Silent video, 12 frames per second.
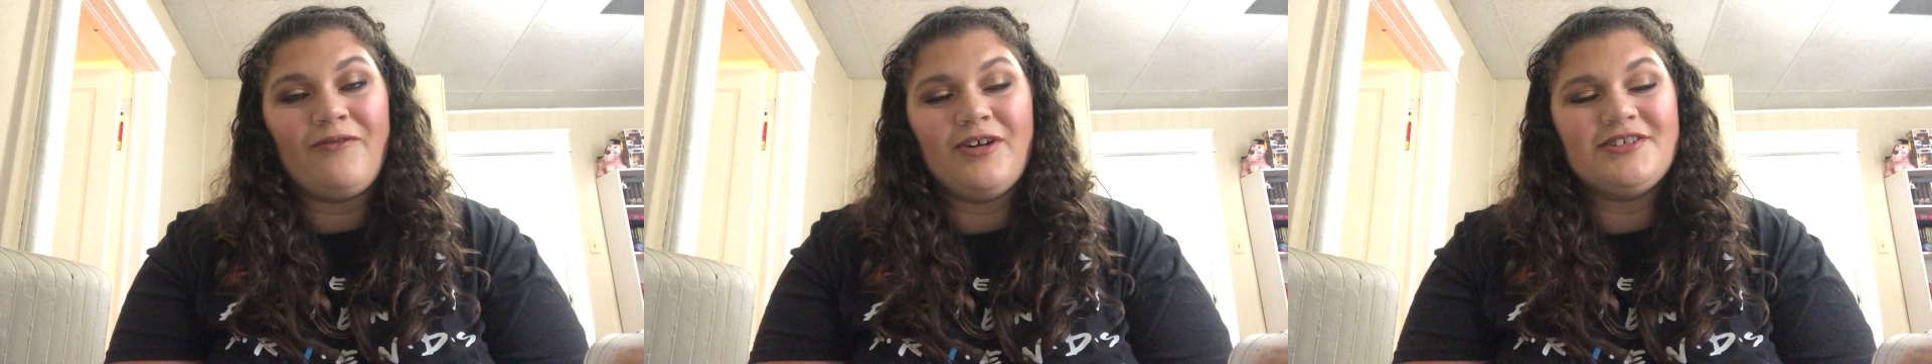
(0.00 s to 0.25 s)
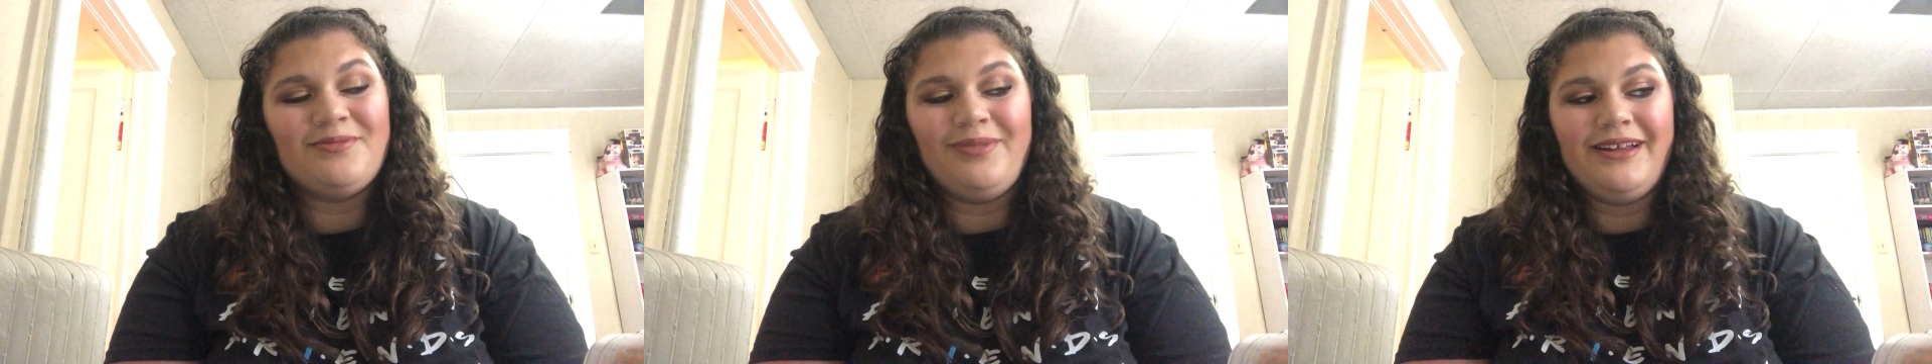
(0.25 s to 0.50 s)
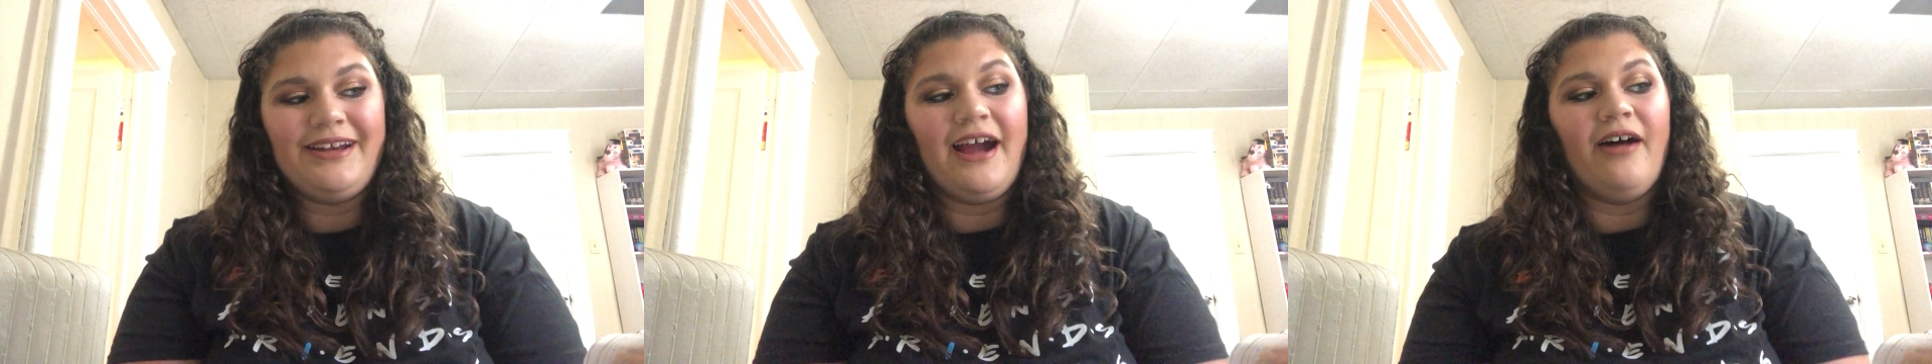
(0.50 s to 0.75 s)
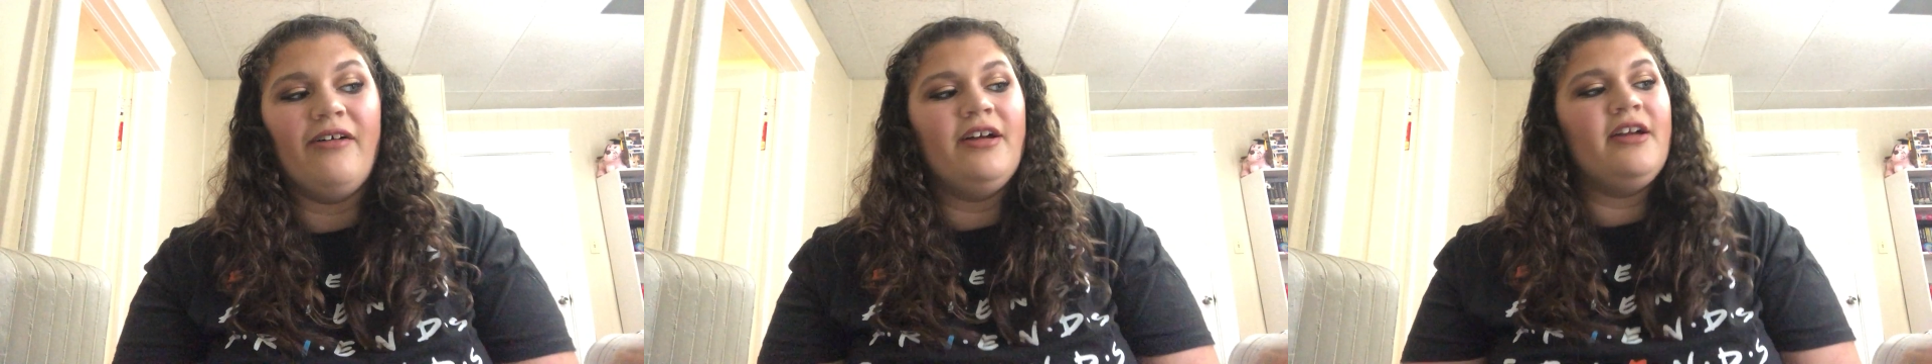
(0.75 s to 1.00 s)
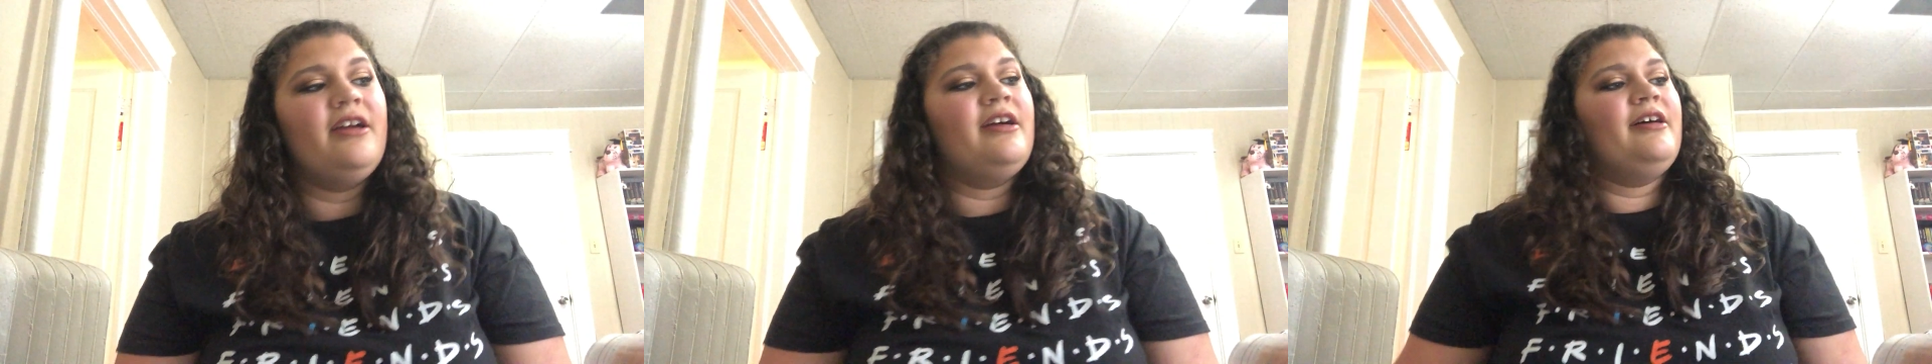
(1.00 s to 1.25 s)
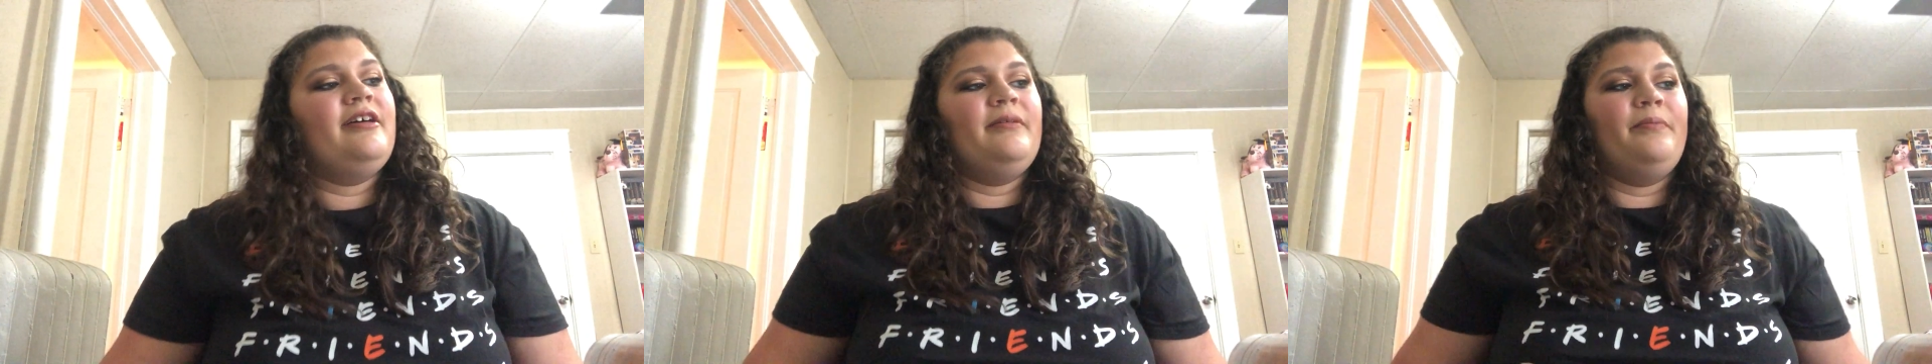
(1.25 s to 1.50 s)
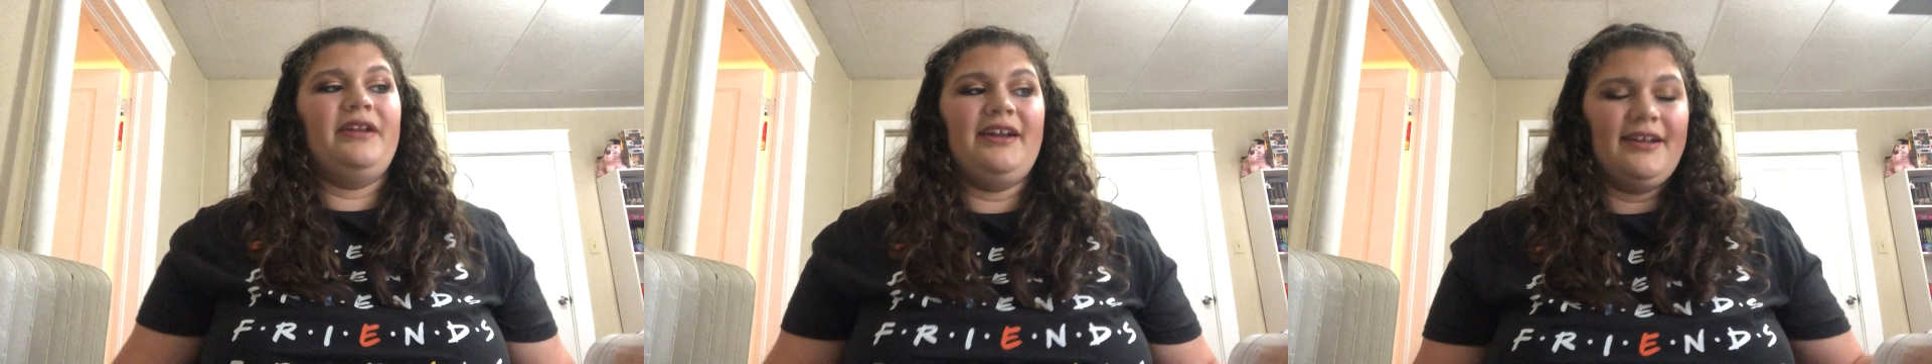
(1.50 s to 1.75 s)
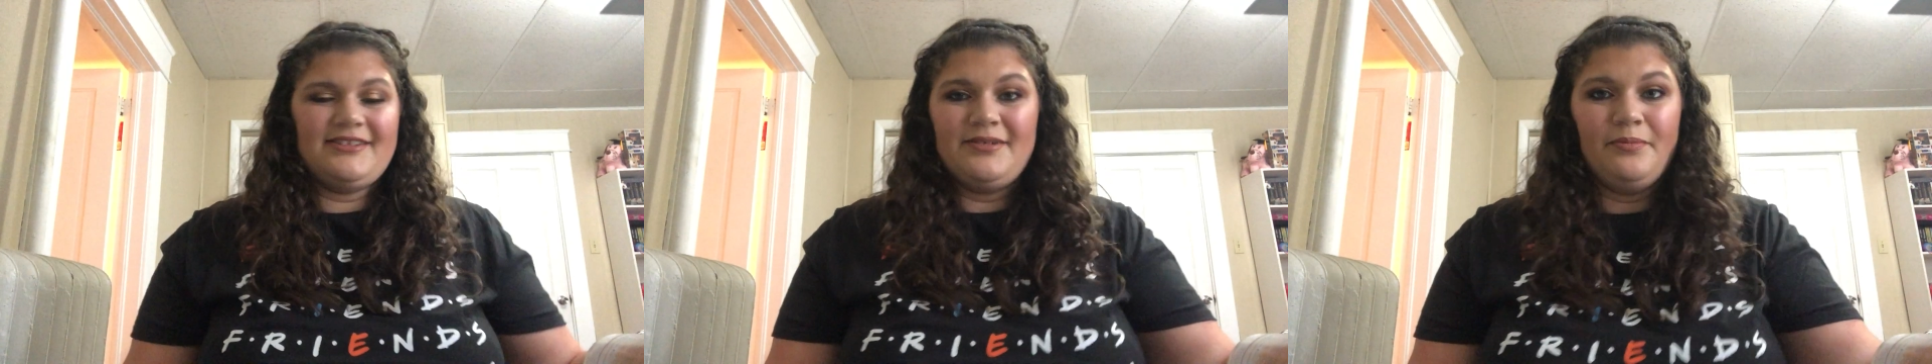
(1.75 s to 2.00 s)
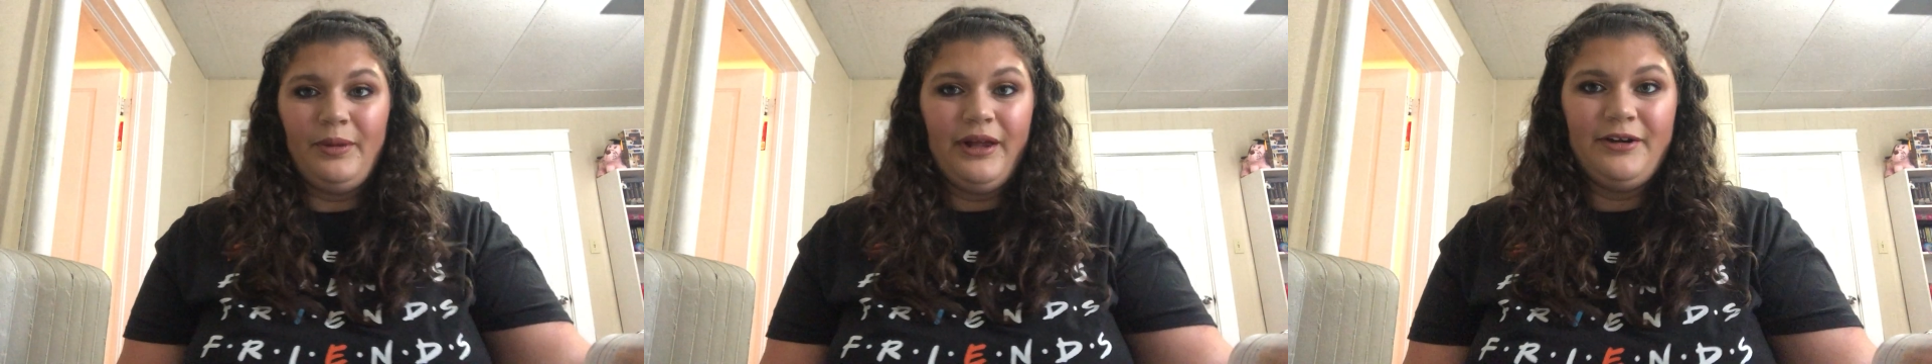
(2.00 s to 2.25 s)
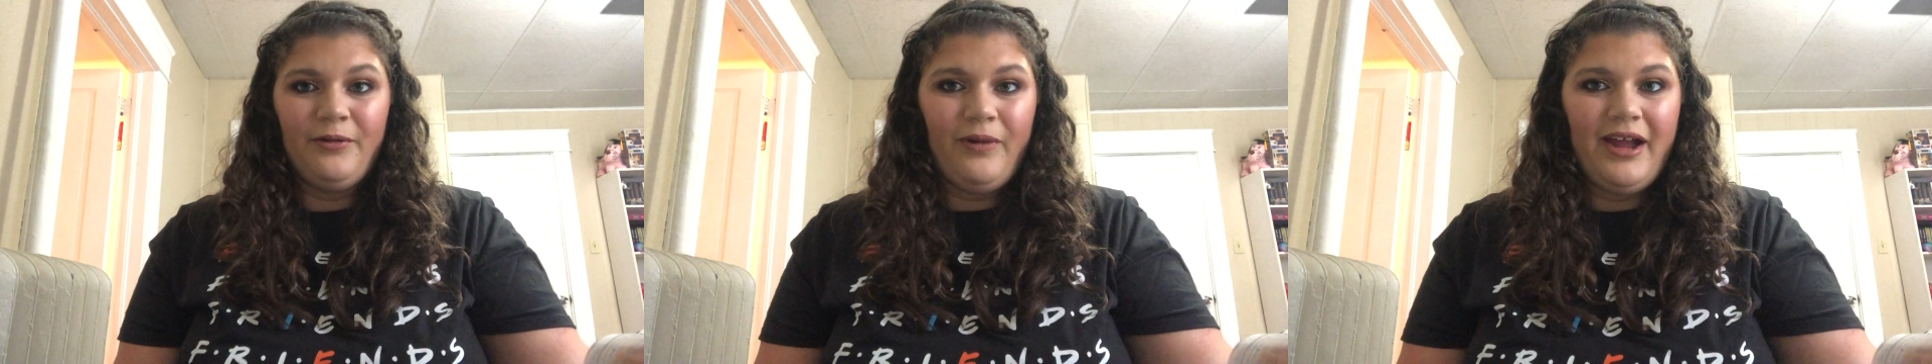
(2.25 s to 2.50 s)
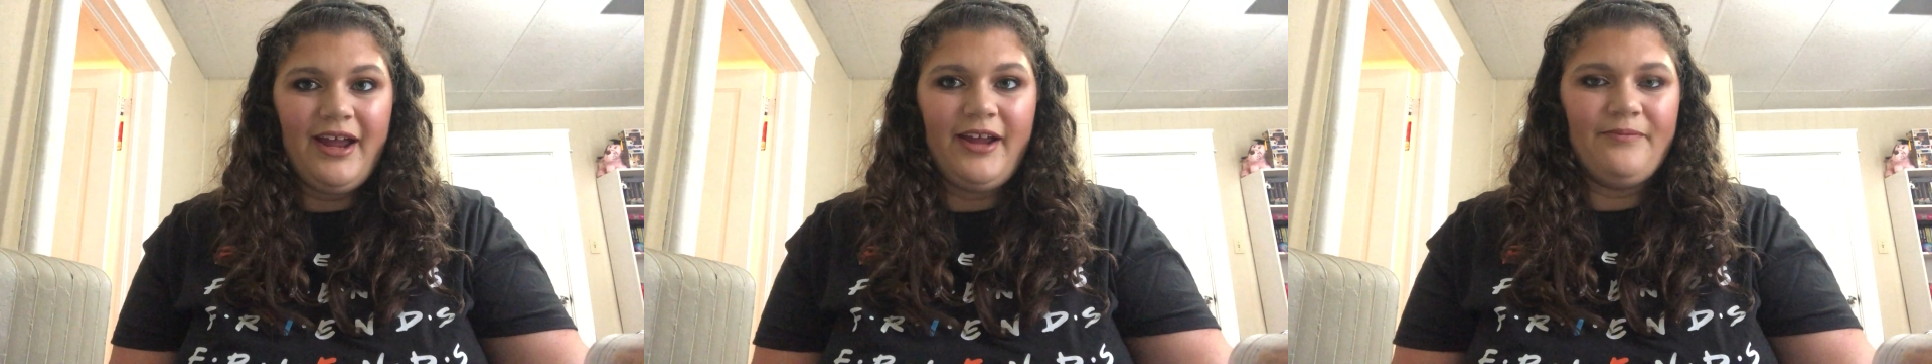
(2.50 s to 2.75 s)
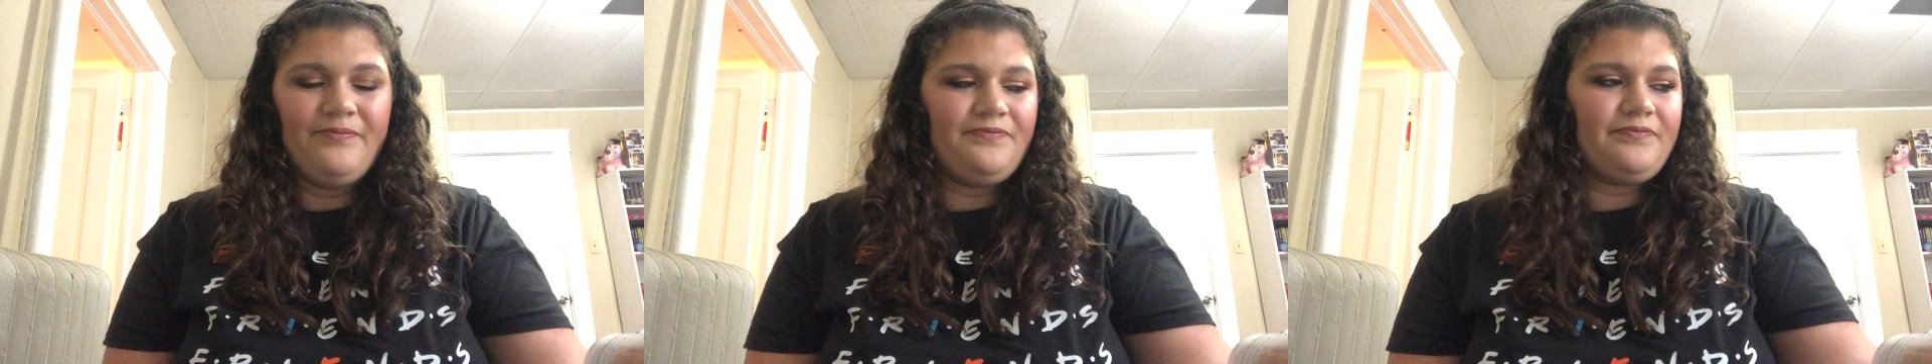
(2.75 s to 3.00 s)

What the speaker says: for it to blend out, but it doesn't blend away.